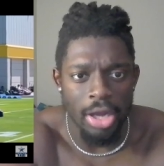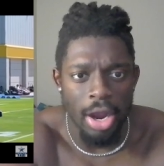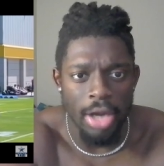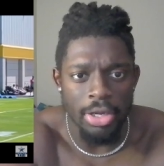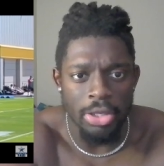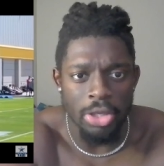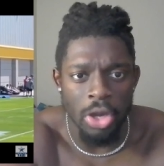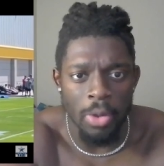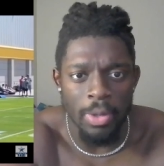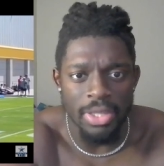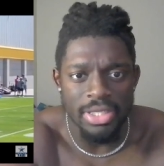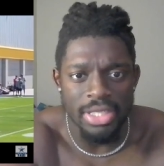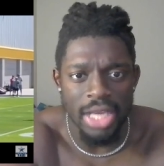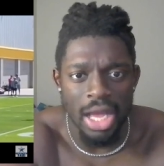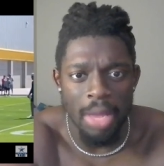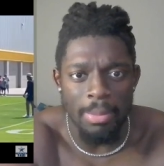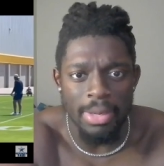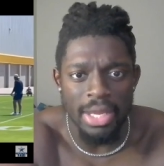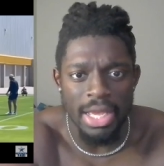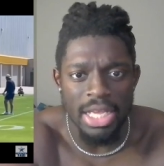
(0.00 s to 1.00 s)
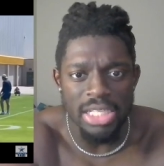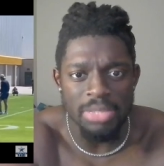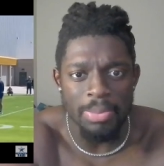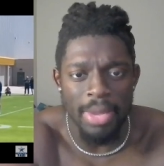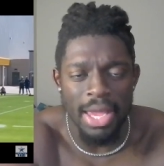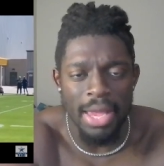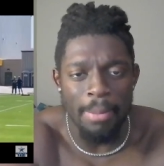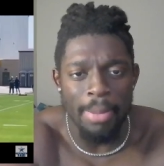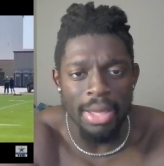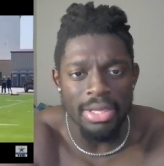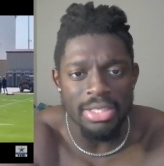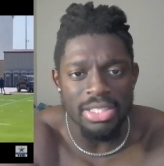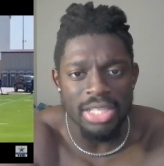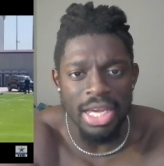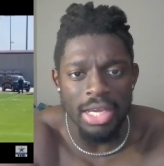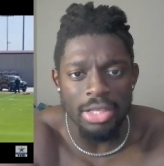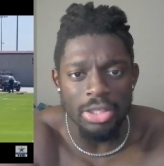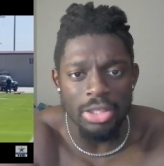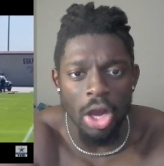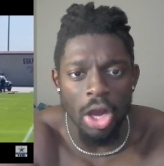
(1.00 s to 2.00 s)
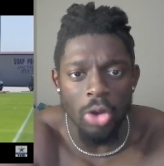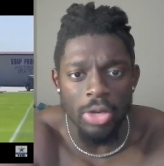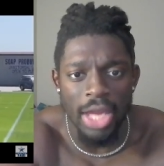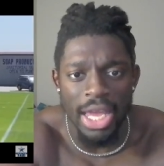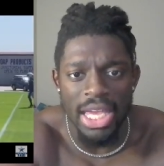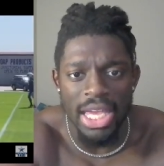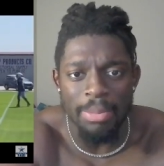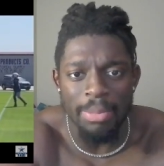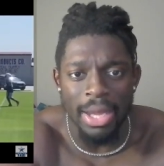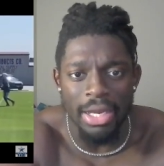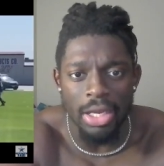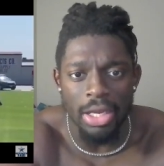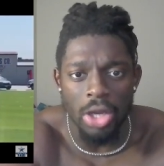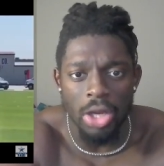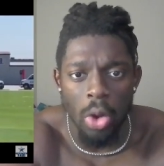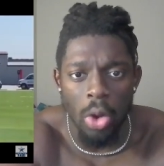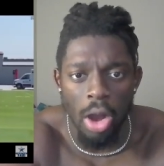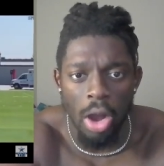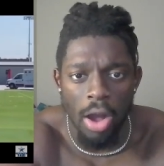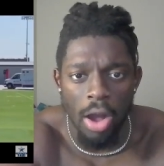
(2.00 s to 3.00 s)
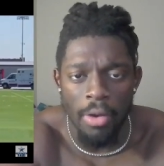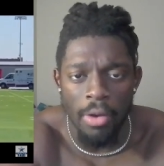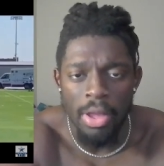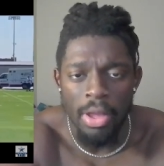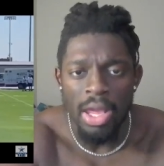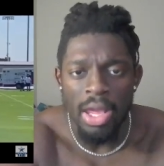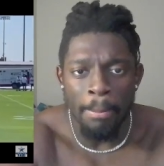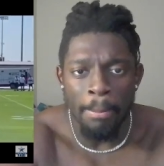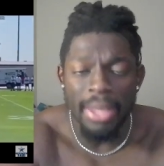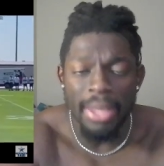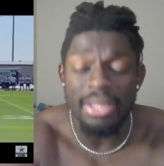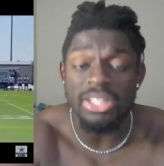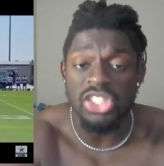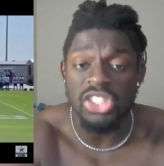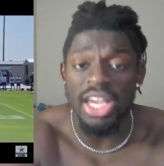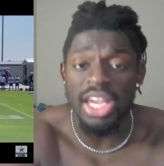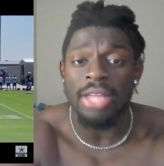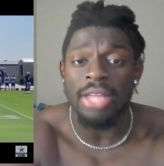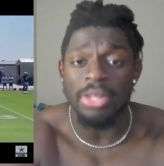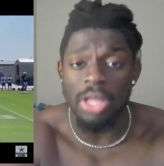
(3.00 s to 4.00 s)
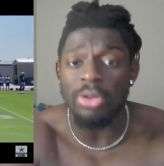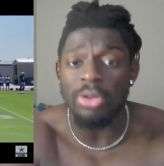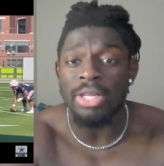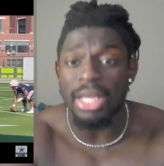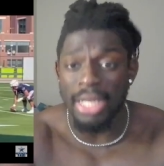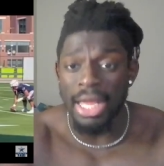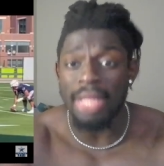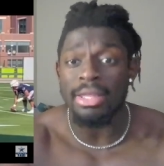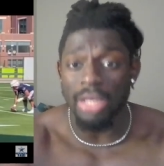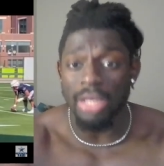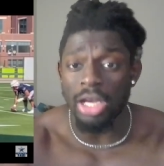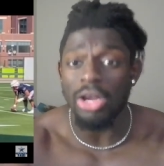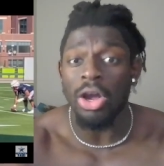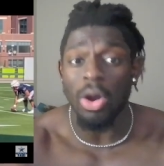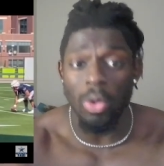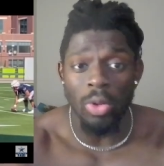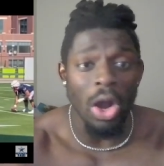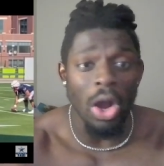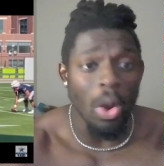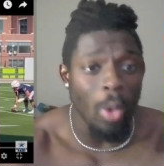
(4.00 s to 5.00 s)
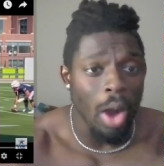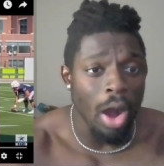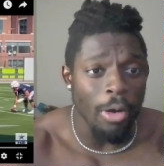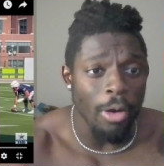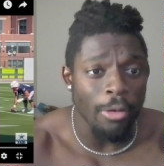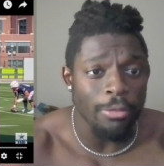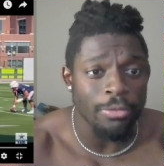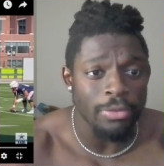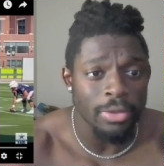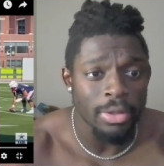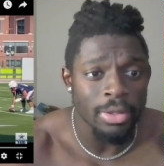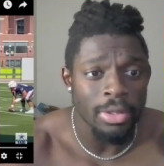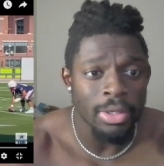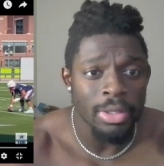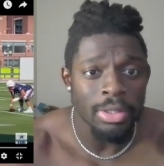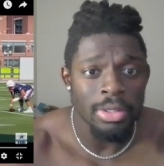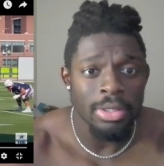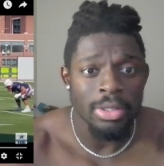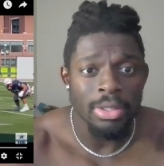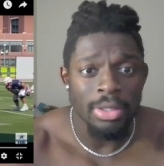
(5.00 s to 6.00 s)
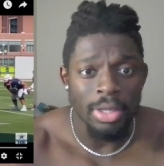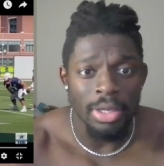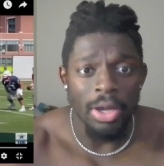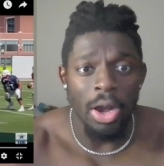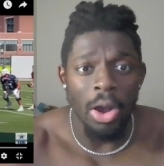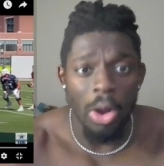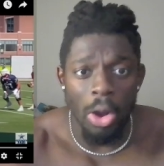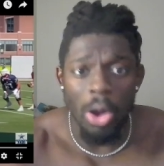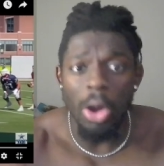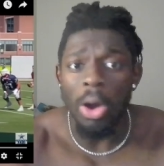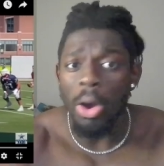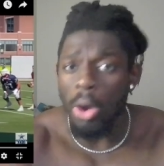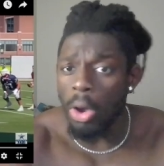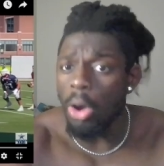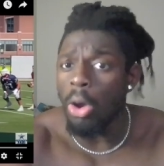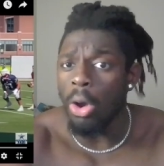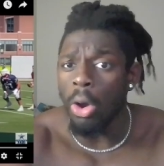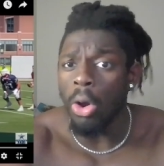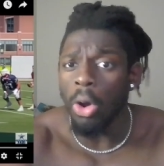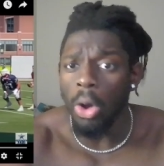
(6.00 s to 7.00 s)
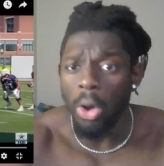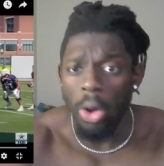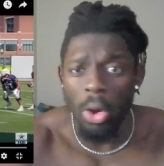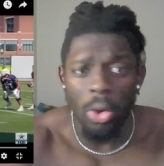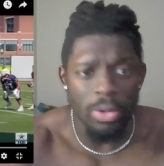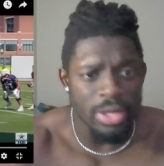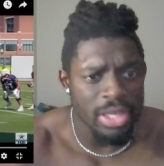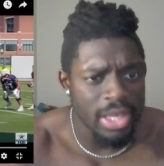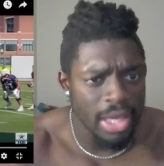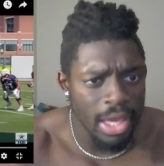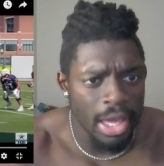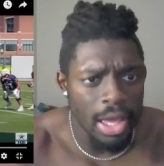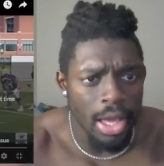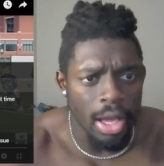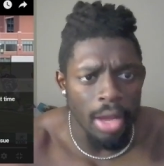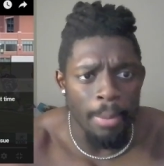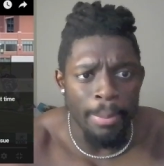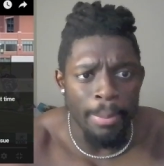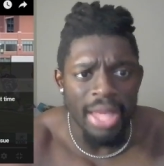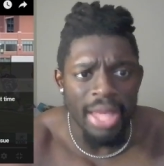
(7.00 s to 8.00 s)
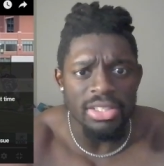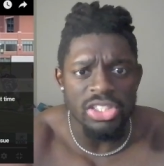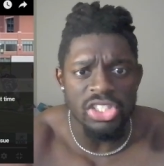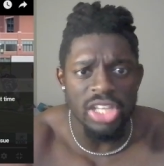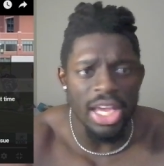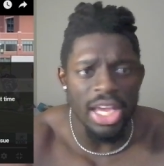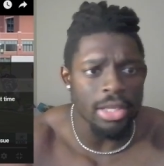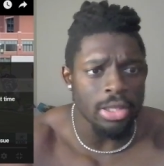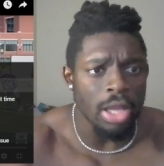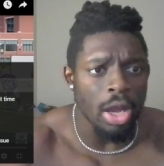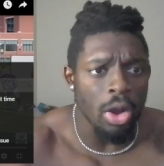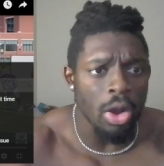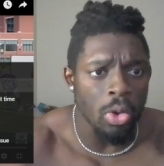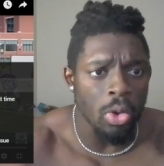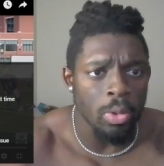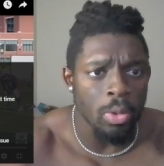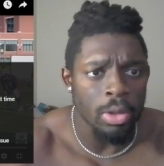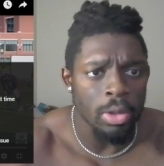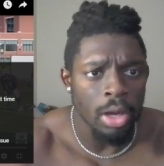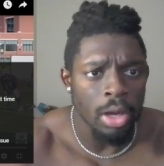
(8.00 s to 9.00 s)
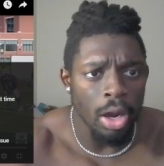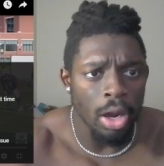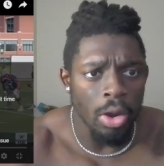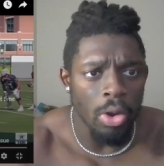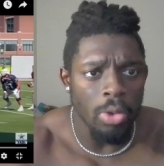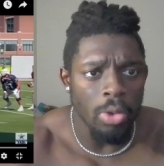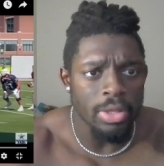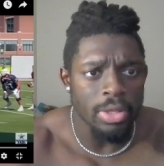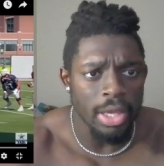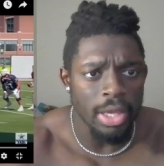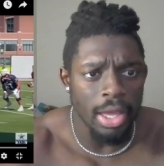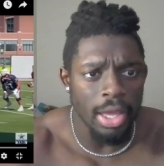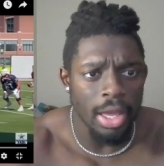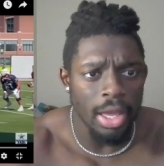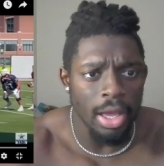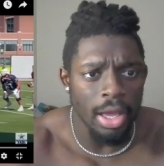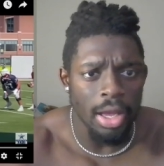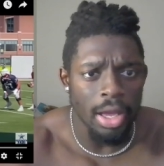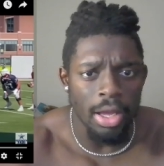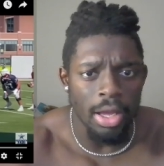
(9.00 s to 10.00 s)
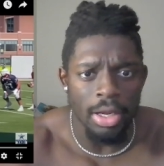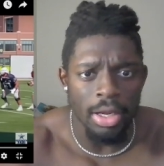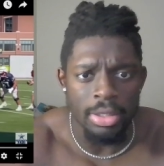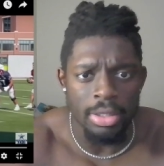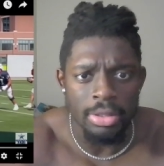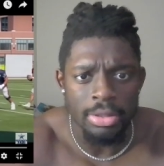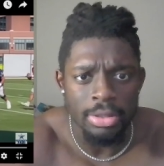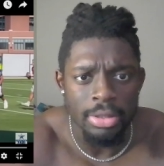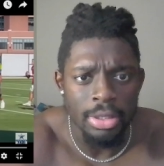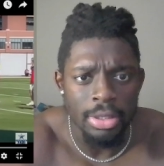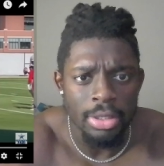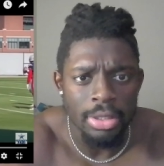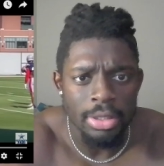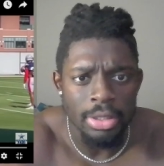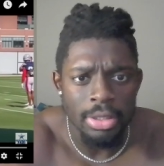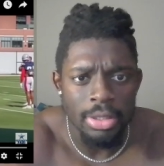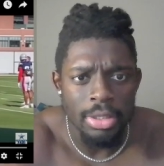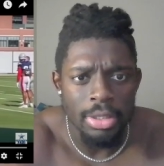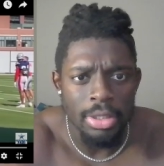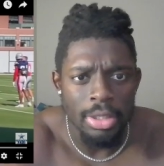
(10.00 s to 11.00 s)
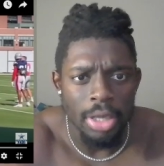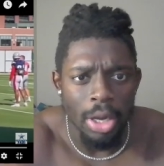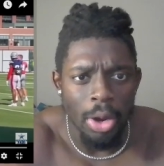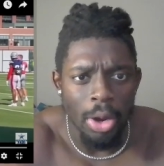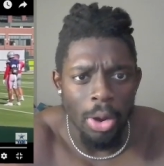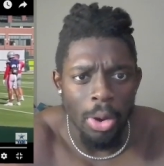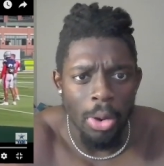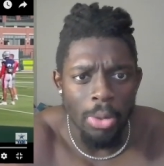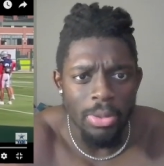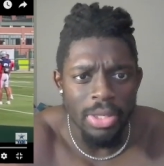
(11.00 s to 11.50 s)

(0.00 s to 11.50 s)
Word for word: already know what time it is, man. Belichick know that he about to go off. Belichick know that that nigga gonna go off. Oh, yeah. Belichick know. Oh, yeah. Oh,